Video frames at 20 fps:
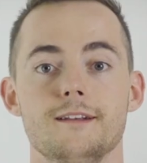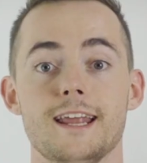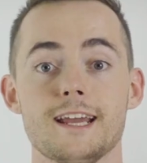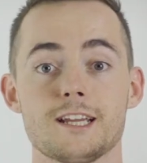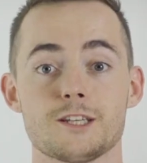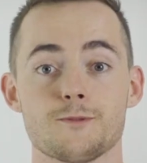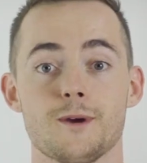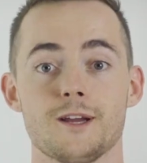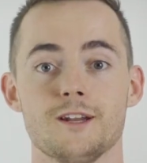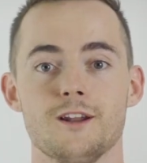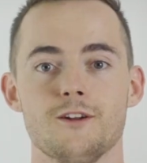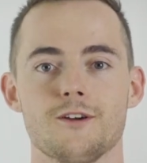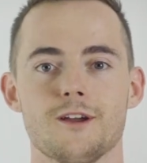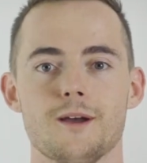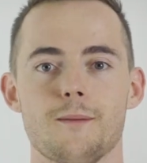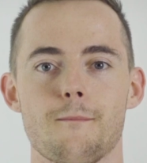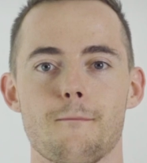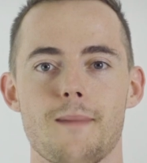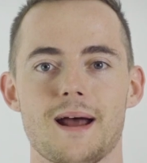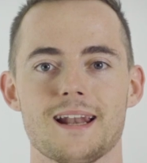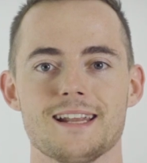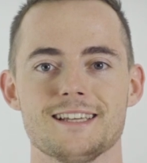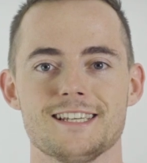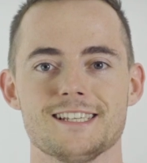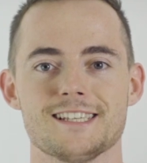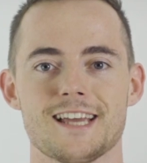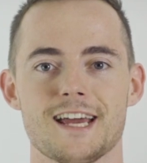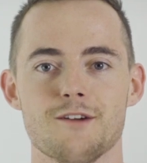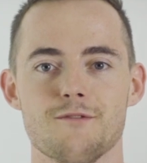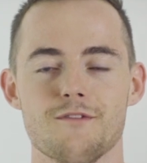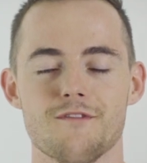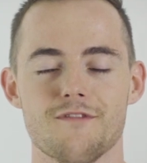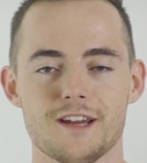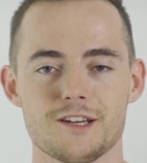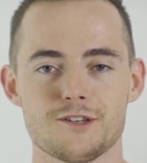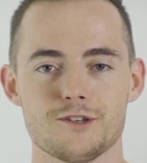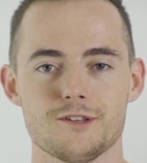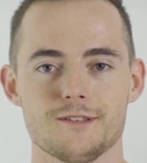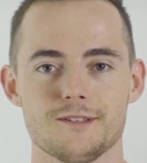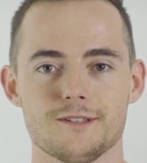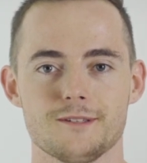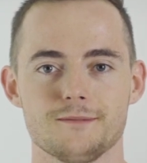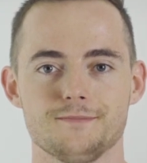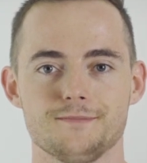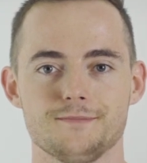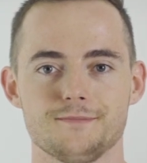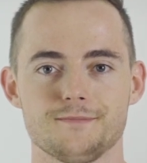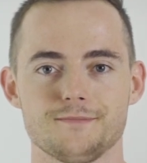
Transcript: Next, we're going to look at Malassezia infections.